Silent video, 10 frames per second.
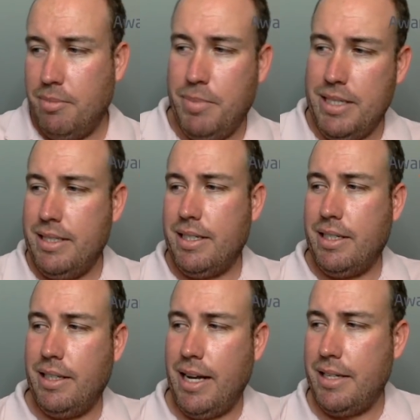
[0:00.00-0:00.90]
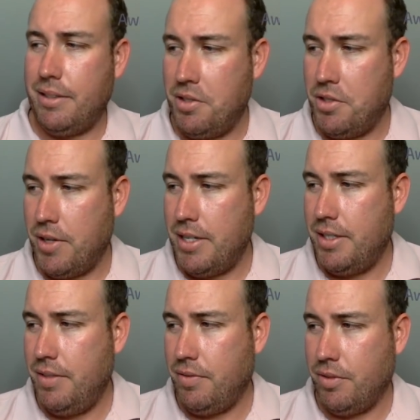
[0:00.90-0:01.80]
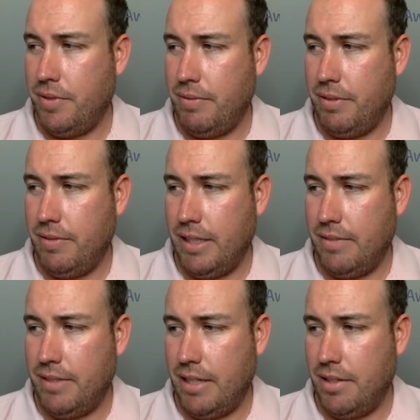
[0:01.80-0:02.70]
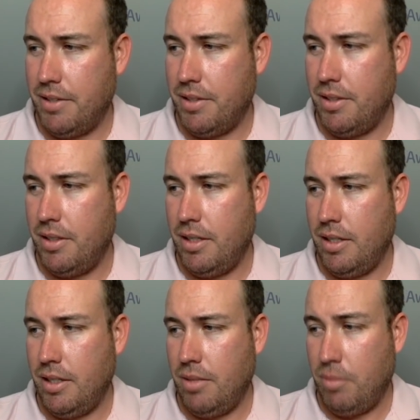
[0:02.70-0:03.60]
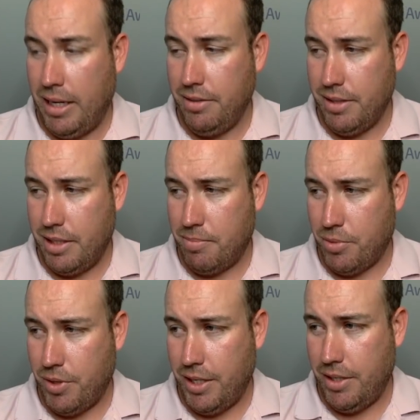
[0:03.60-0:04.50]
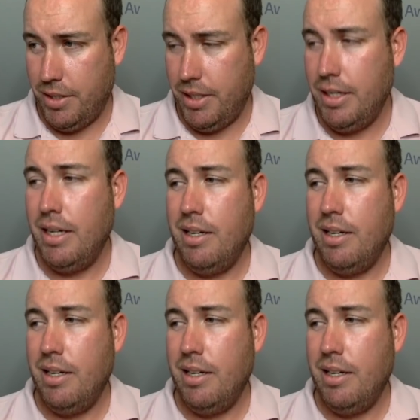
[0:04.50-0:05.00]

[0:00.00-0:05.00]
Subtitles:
Business class to Dresden for 55,000 miles. That's pretty good.